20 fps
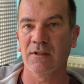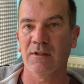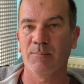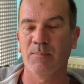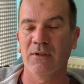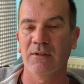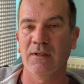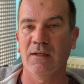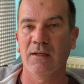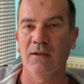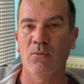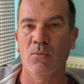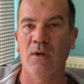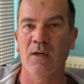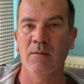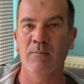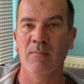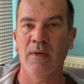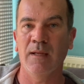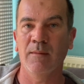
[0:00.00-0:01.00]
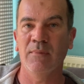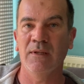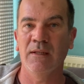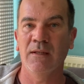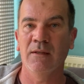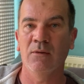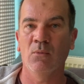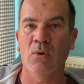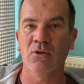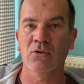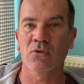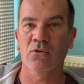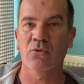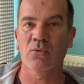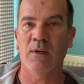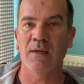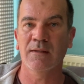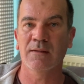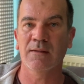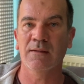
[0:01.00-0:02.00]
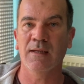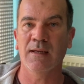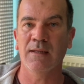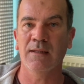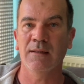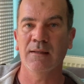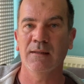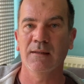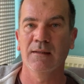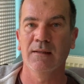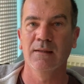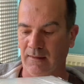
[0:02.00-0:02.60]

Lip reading: this particular one maybe once or twice a day,